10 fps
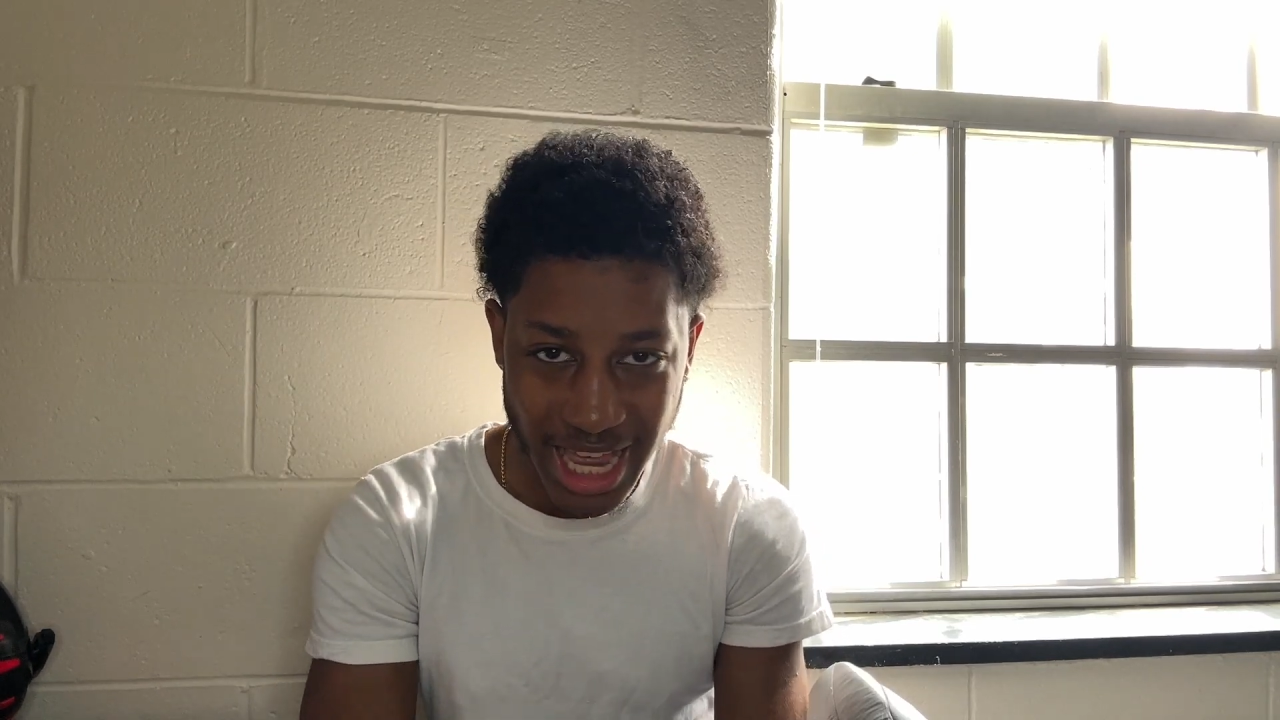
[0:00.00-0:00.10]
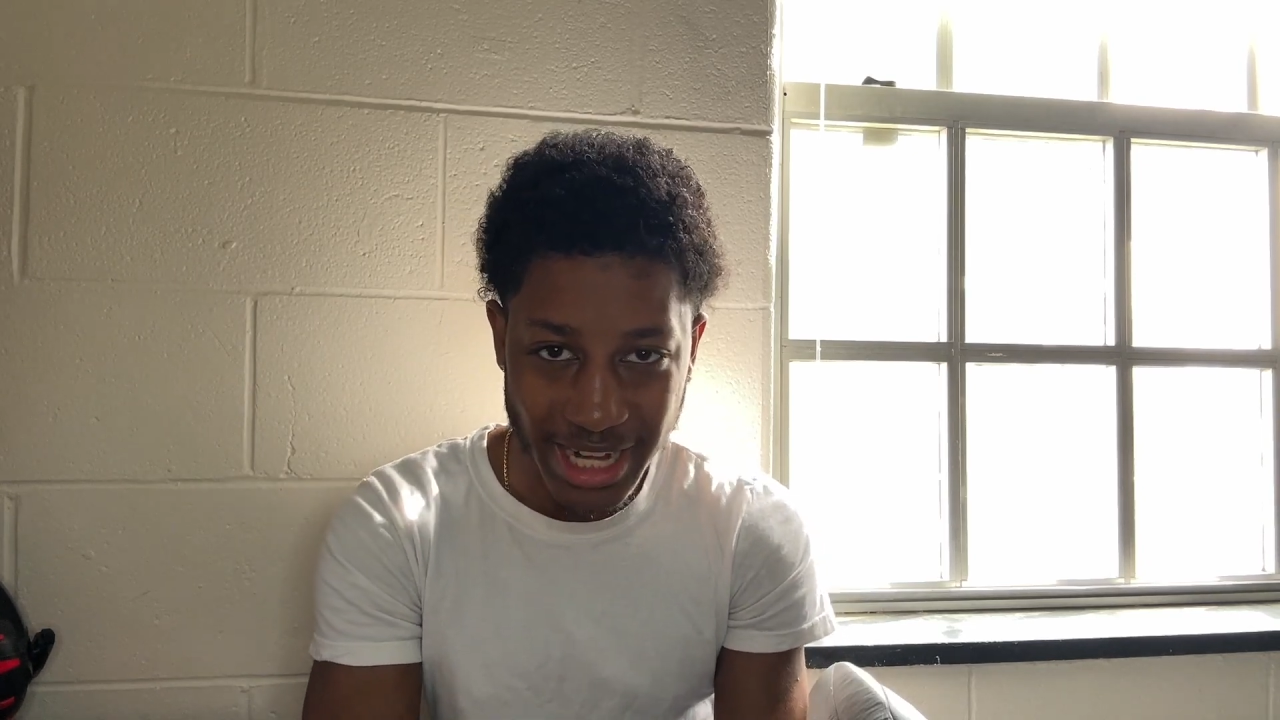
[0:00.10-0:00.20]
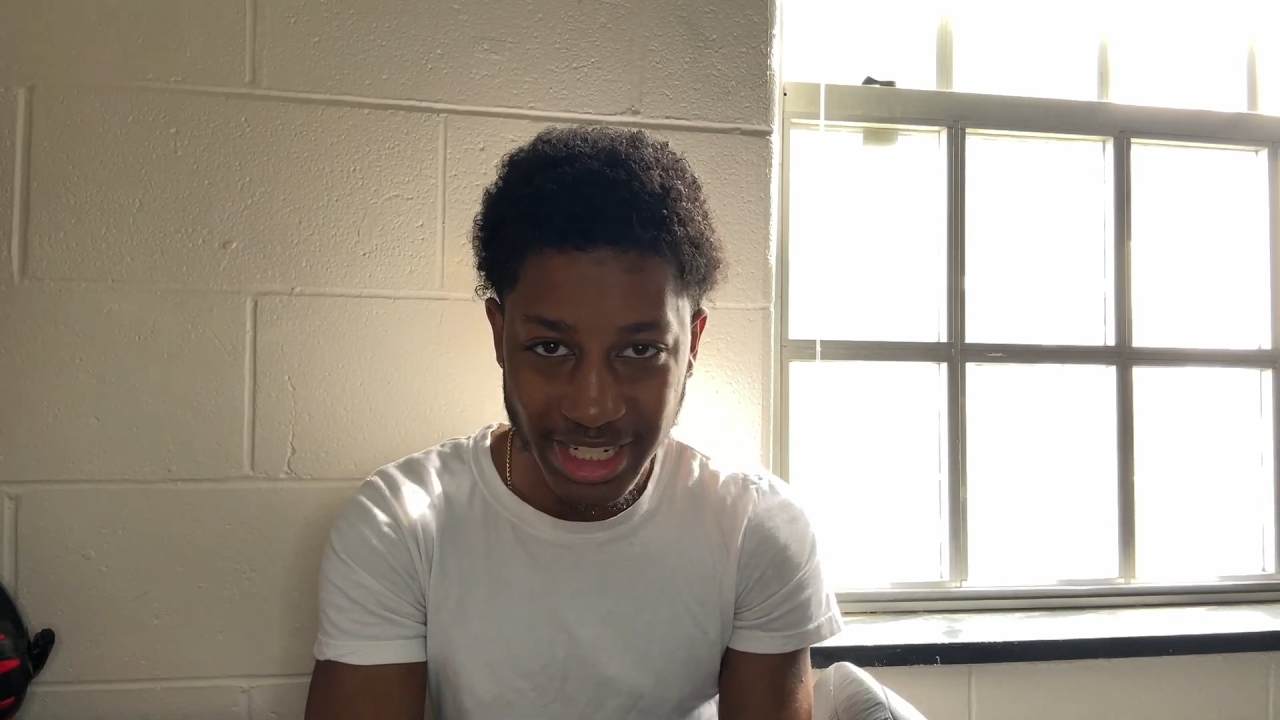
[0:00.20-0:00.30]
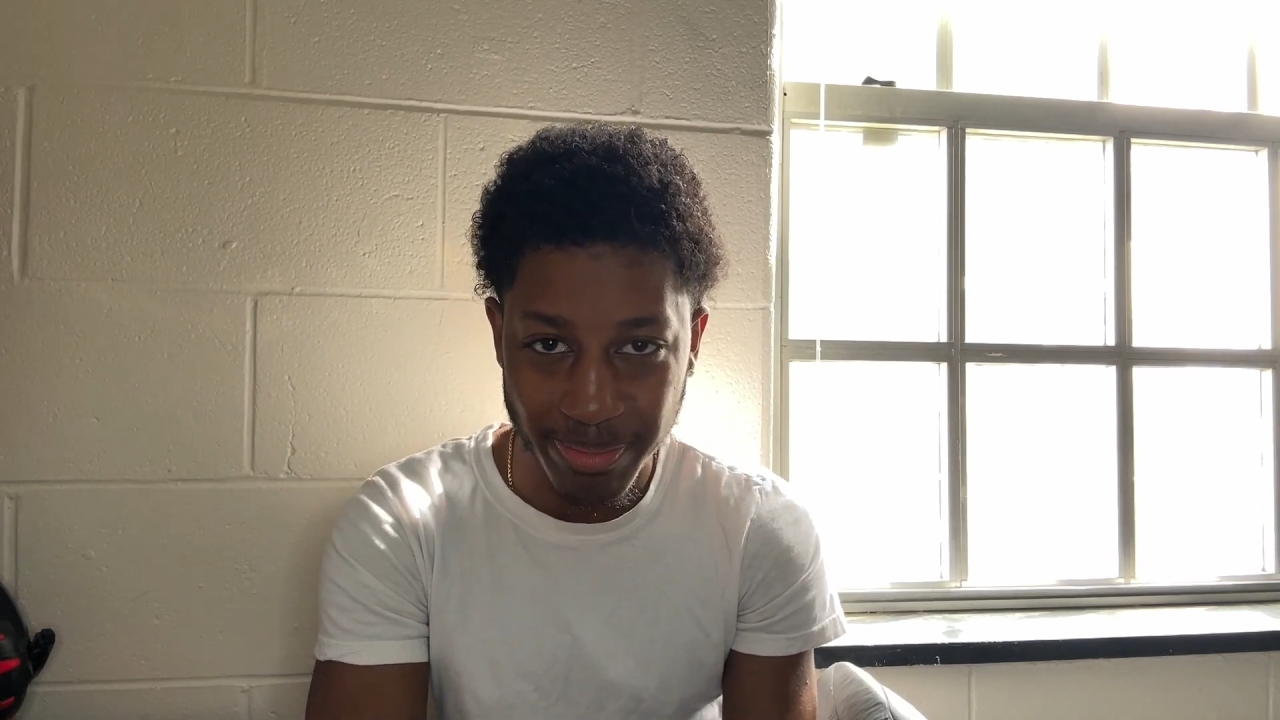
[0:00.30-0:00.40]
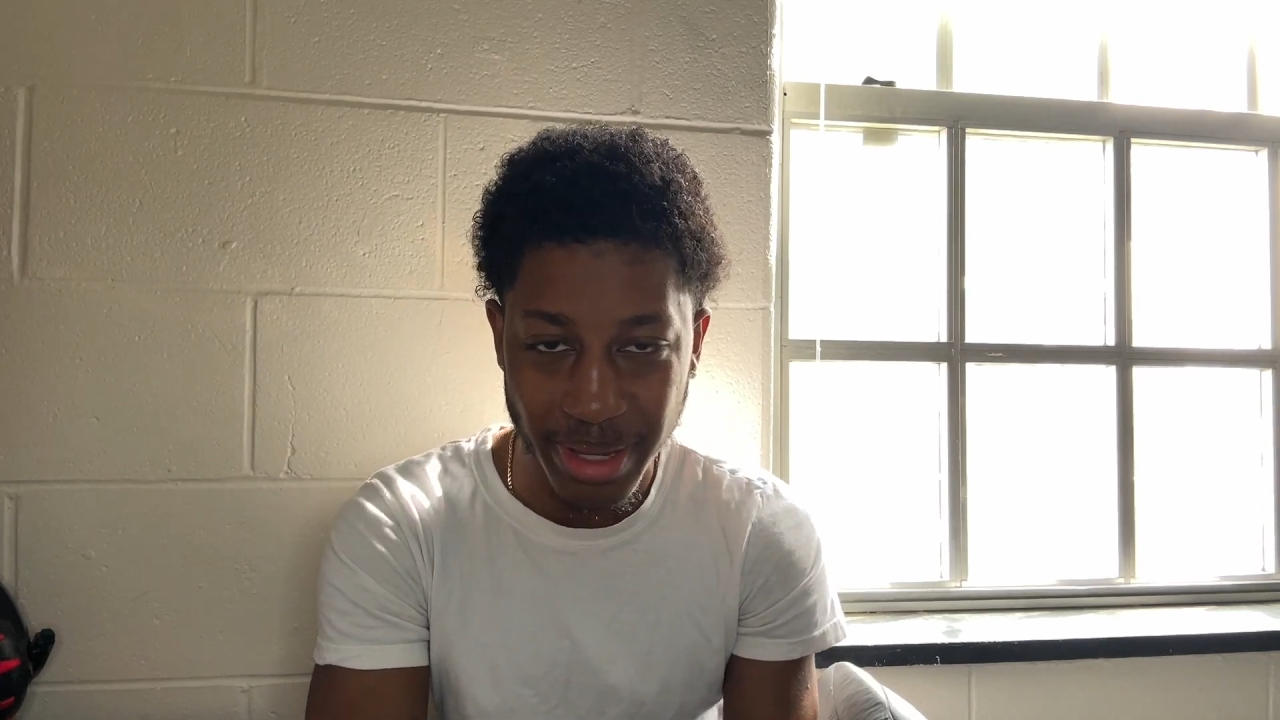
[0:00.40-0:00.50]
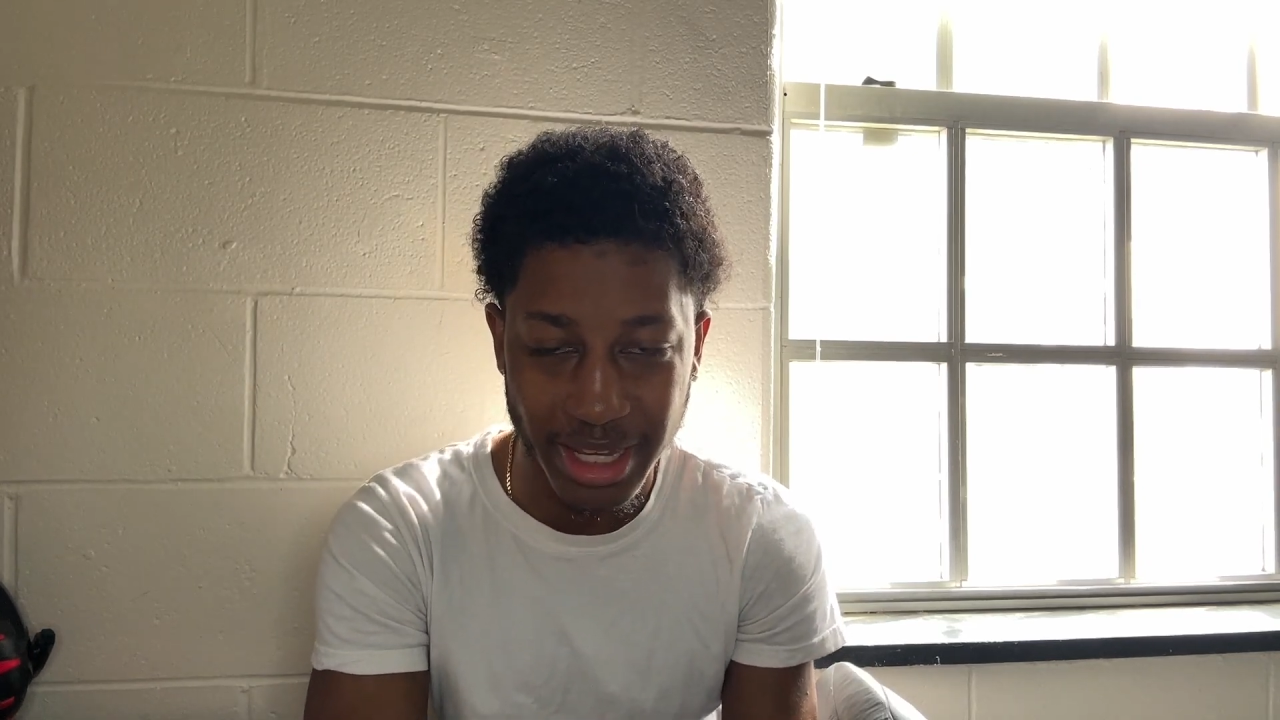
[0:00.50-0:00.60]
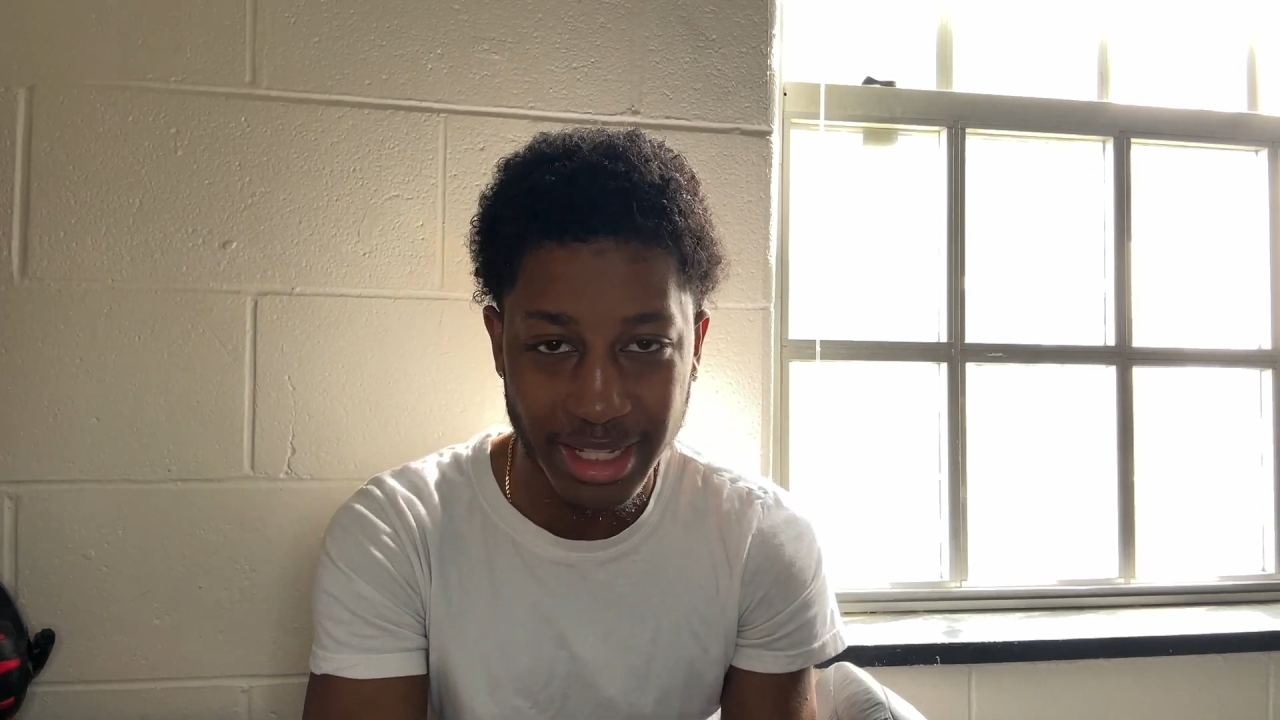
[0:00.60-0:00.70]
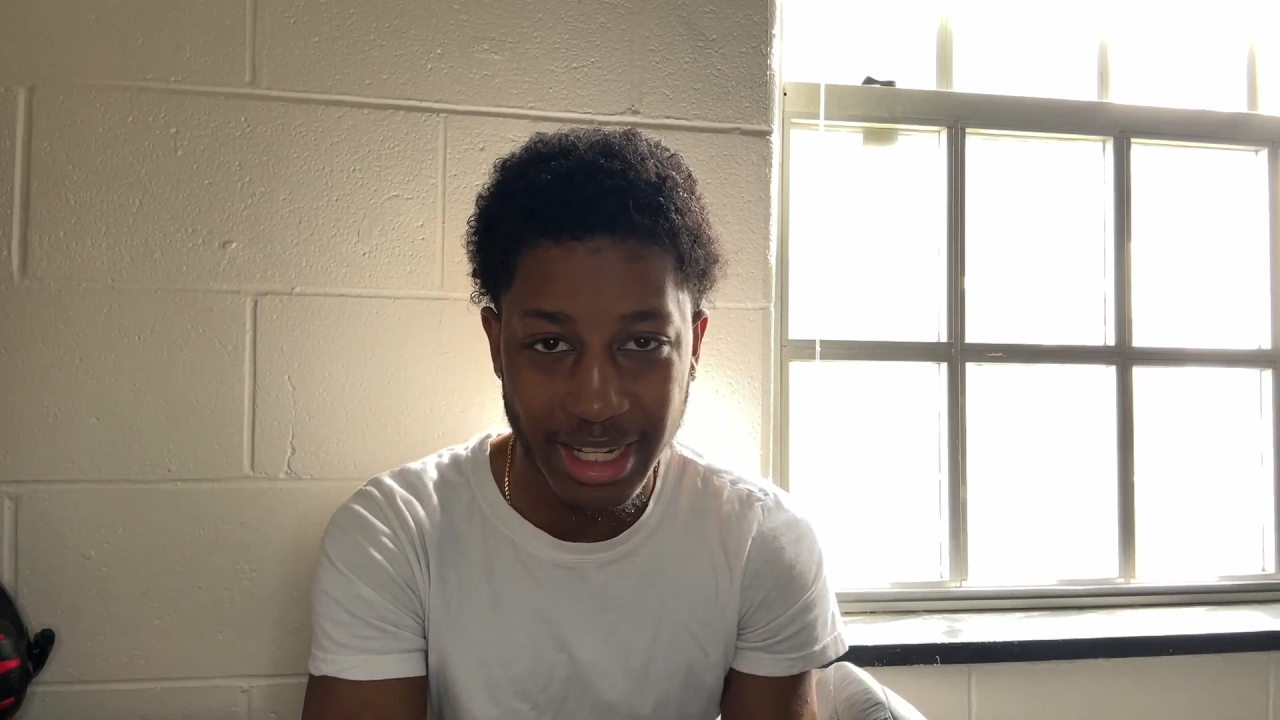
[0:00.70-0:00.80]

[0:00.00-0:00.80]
actually